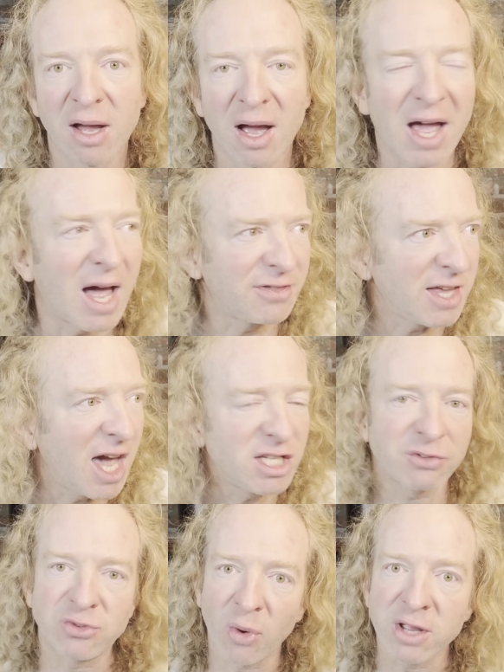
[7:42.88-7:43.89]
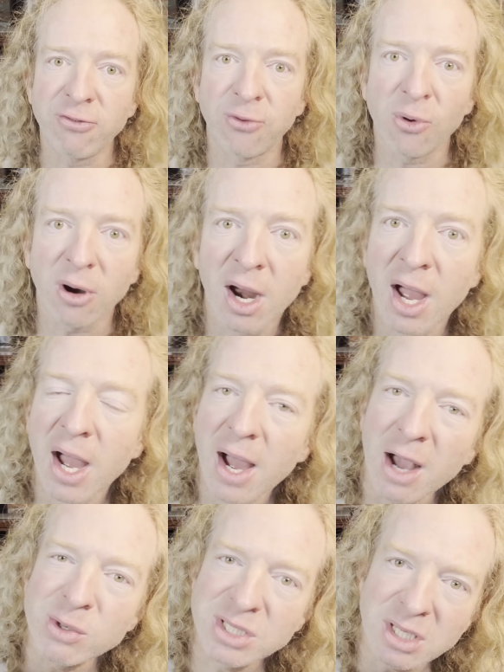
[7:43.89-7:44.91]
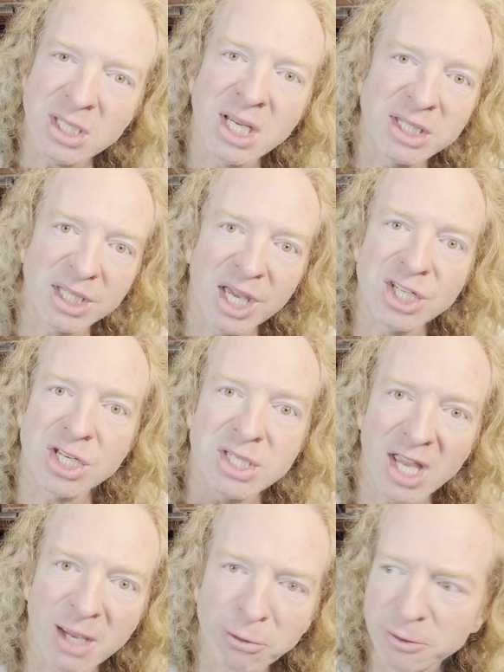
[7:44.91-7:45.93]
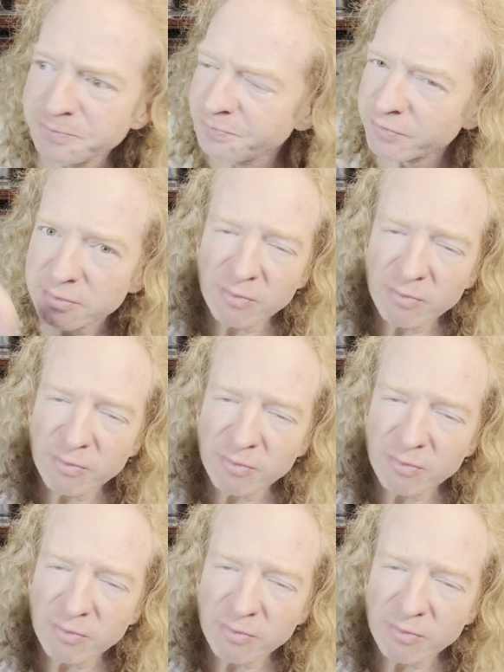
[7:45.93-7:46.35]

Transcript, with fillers: At the age of 24, I was sitting at the kitchen table